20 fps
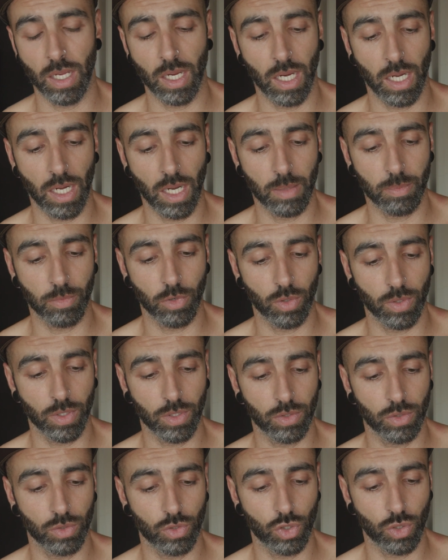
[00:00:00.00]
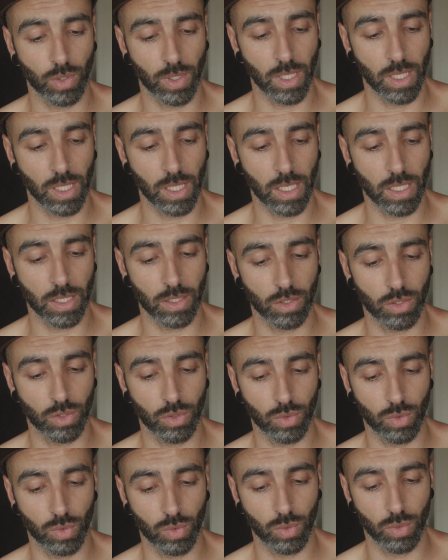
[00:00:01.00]
and I'm going to try and
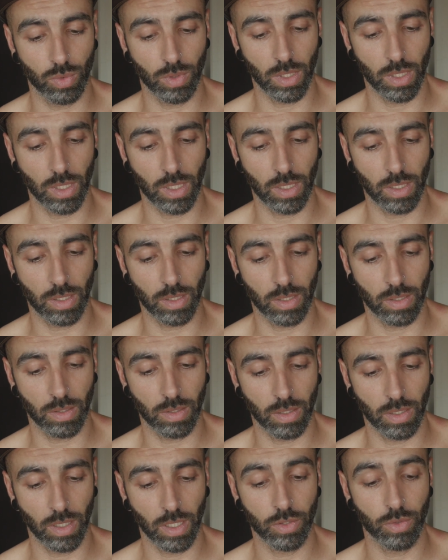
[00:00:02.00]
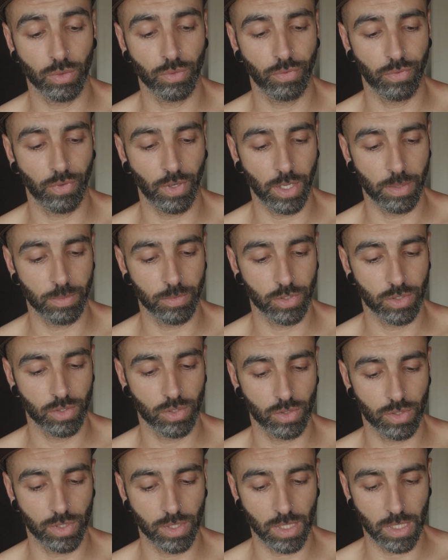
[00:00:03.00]
do 100 frames to
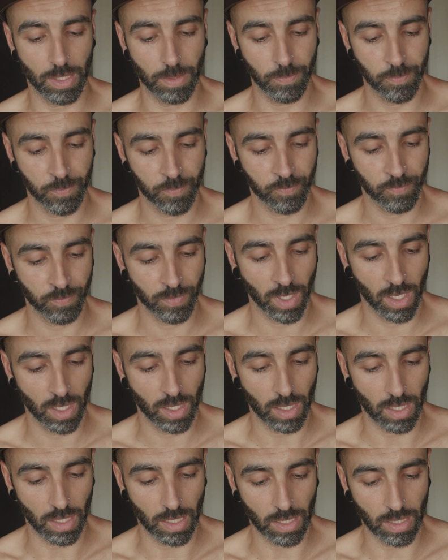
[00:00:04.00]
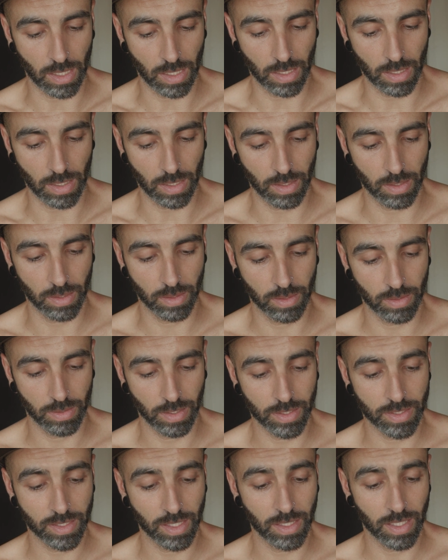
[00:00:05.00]
see.
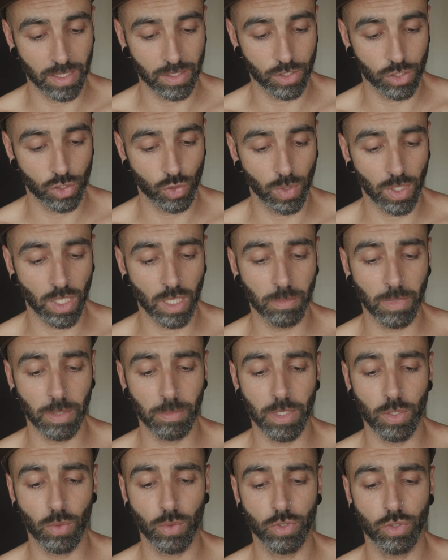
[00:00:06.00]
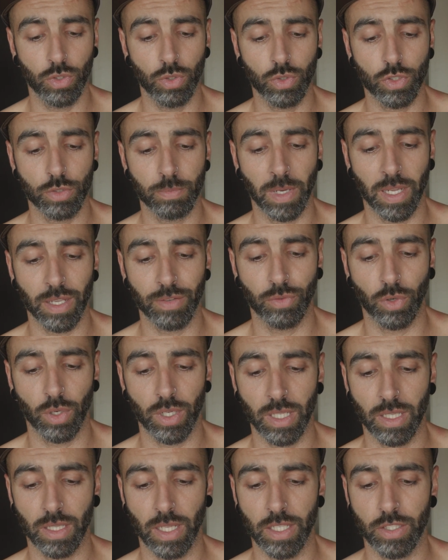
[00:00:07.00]
They say that streaking may be reduced by
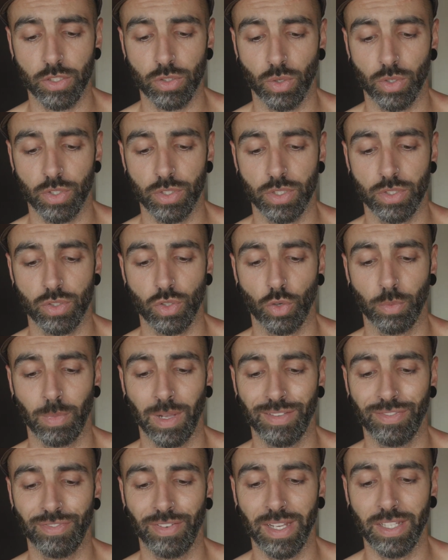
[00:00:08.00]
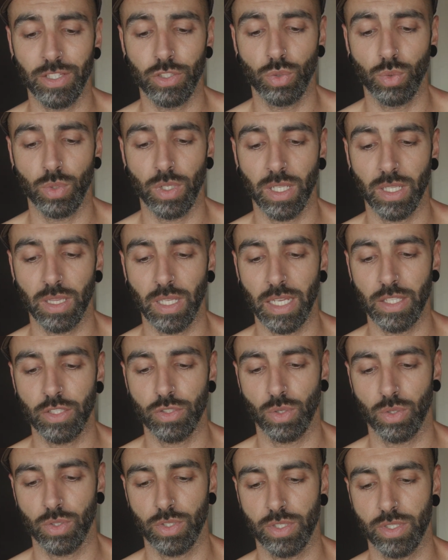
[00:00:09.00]
avoiding light sources or by fine-tuning light
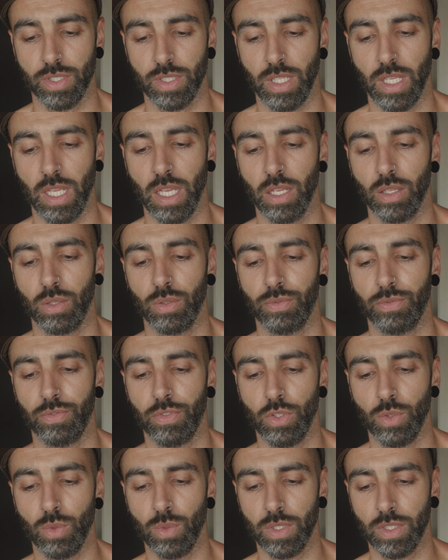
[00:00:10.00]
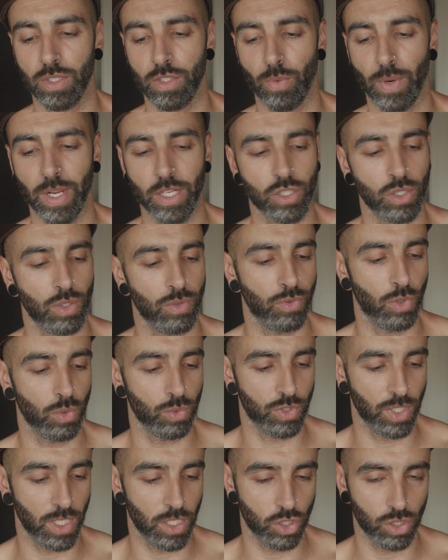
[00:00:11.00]
sources in the angle of view in the direction of
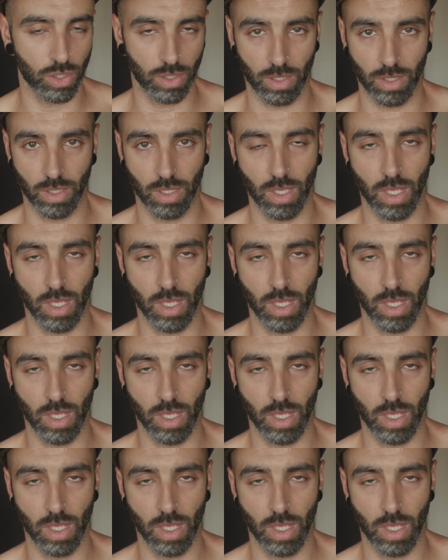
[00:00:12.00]
rotation.